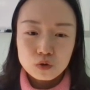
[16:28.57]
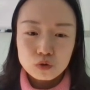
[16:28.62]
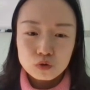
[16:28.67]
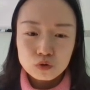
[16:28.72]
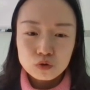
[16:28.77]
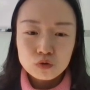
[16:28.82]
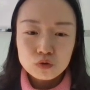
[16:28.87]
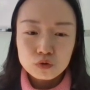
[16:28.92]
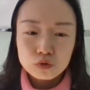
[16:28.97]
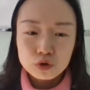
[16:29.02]

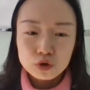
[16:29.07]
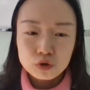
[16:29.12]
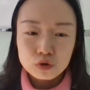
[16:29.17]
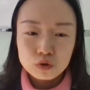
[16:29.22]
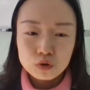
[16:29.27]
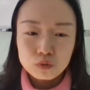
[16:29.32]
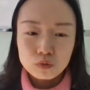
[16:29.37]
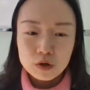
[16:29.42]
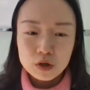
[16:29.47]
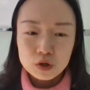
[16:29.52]
who
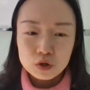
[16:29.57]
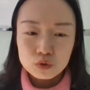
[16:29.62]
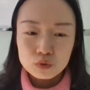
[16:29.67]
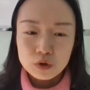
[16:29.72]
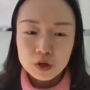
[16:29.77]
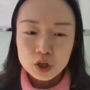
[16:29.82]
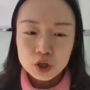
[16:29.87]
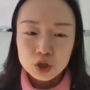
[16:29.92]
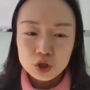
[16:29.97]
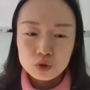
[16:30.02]
should we
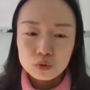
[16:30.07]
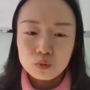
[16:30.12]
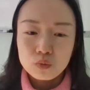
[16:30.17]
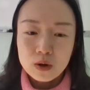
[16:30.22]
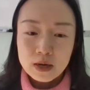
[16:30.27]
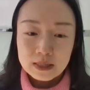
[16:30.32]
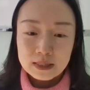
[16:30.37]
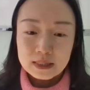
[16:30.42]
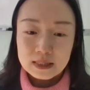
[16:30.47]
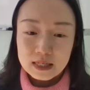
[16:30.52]
switch
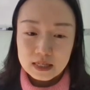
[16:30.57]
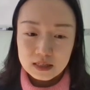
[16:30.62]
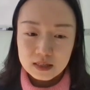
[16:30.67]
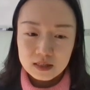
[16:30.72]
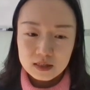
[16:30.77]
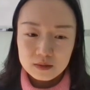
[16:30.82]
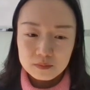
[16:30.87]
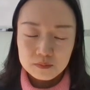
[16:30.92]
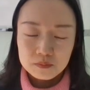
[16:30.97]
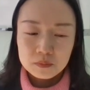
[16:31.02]
with
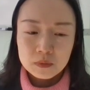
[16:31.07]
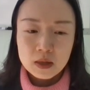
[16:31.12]
this.